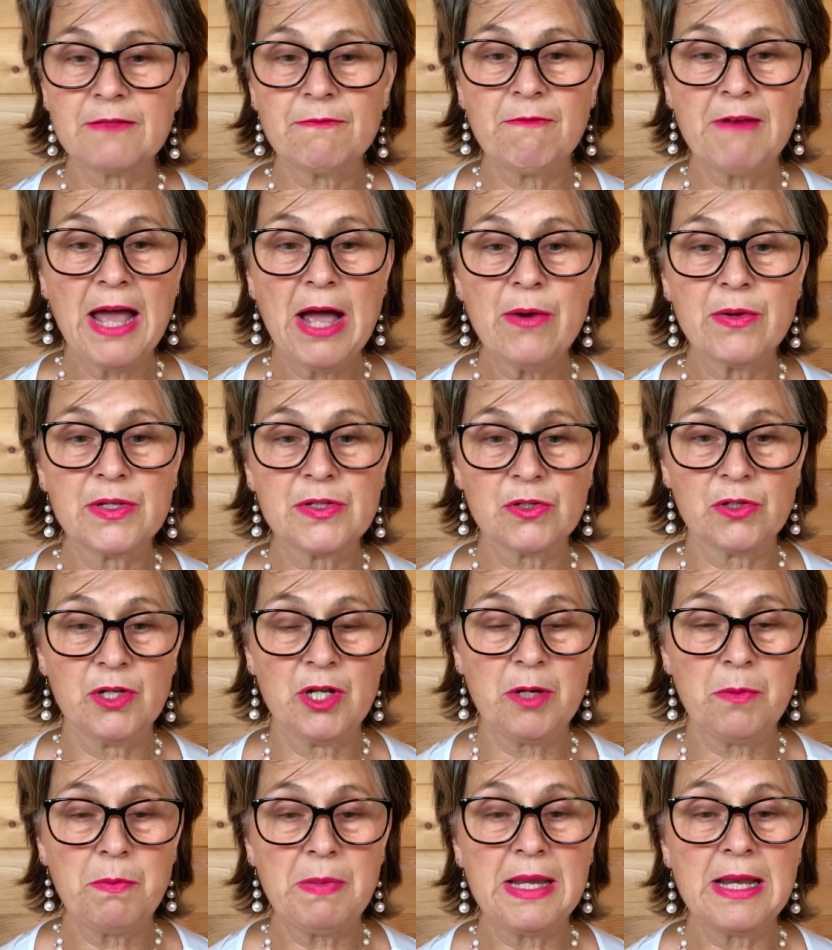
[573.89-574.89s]
flowers on
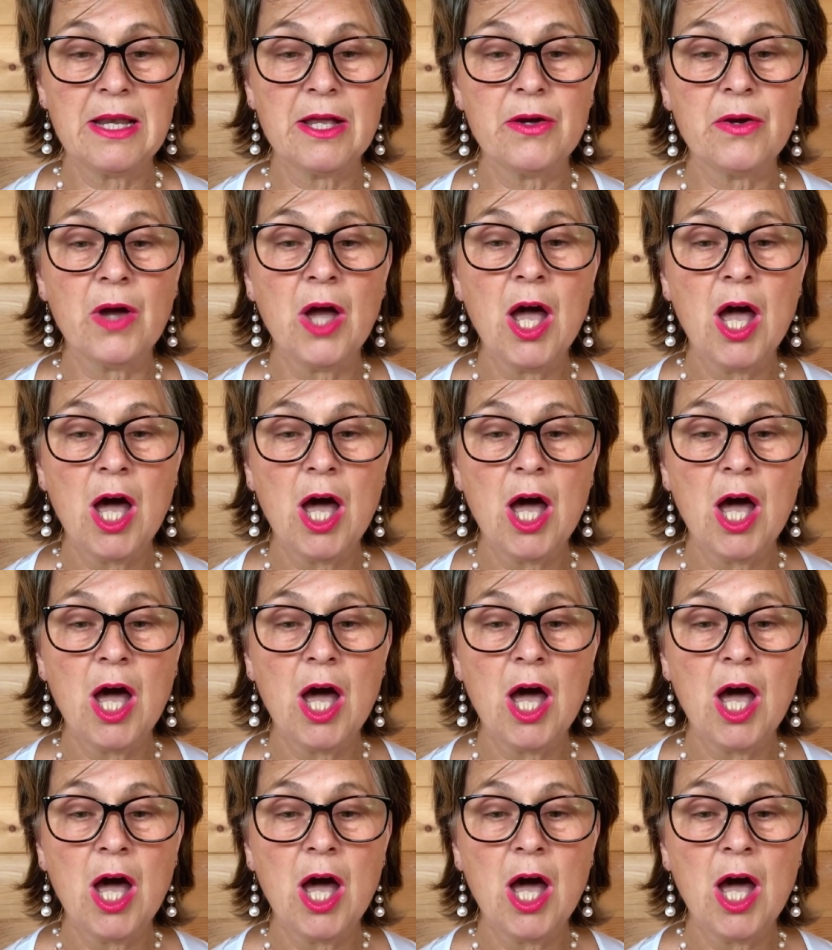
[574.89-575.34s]
her pillow